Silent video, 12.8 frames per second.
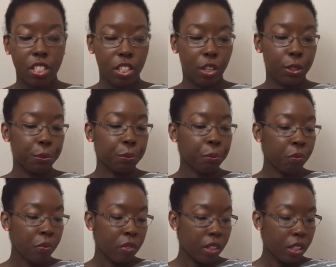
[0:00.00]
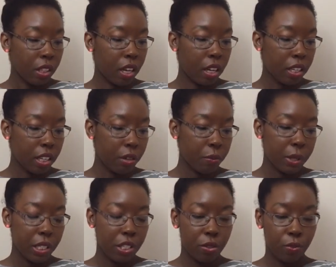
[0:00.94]
So I can't
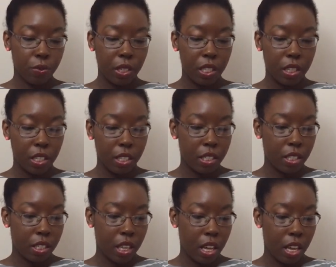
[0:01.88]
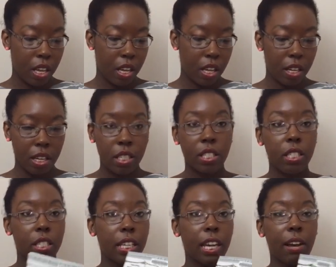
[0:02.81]
wait to read this and
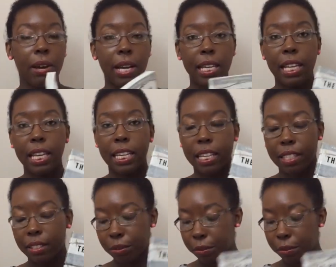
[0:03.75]
see how I like it.